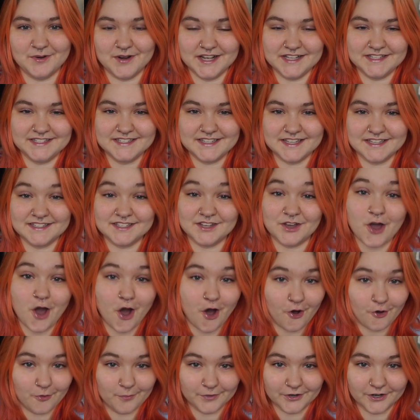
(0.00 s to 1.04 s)
It's it's a
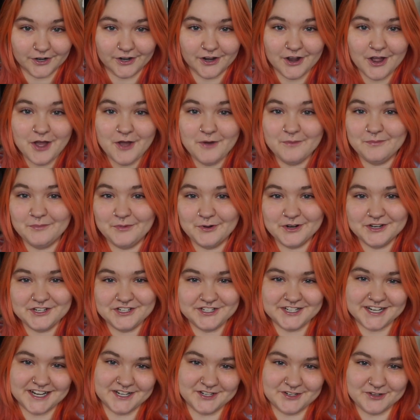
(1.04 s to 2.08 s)
calmer, more
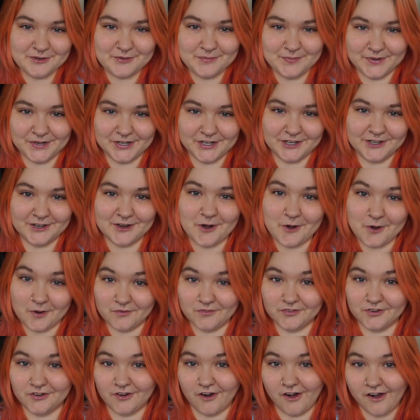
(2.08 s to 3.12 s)
gentle book
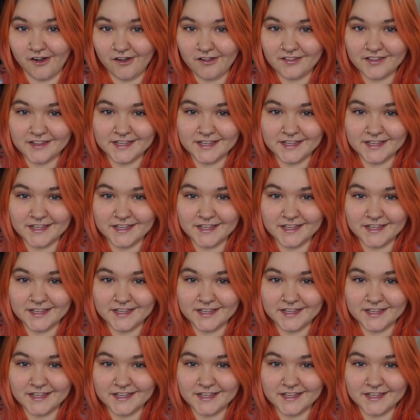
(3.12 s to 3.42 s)
overall.